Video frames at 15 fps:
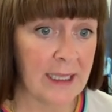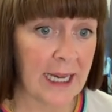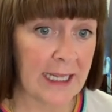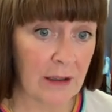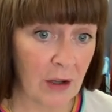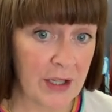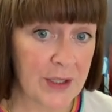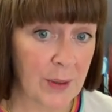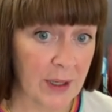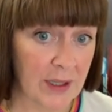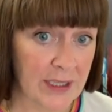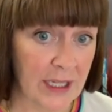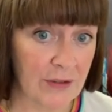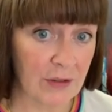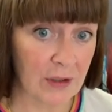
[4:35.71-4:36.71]
and also our
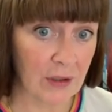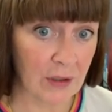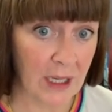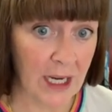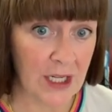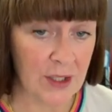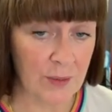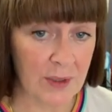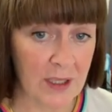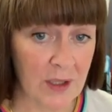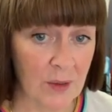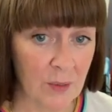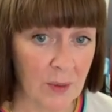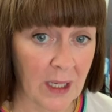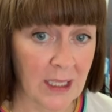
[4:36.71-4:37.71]
central location within
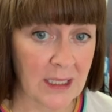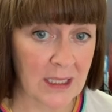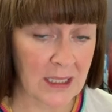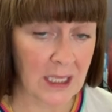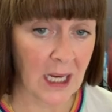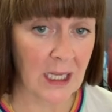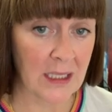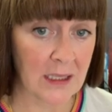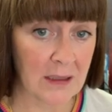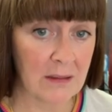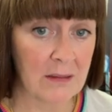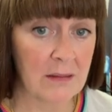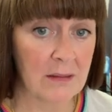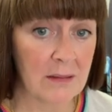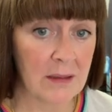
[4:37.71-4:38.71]
the Wayne State
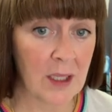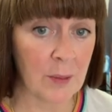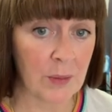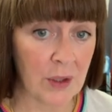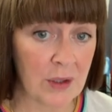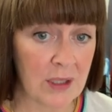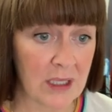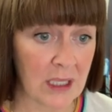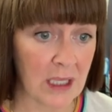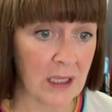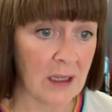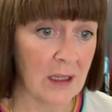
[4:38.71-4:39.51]
community,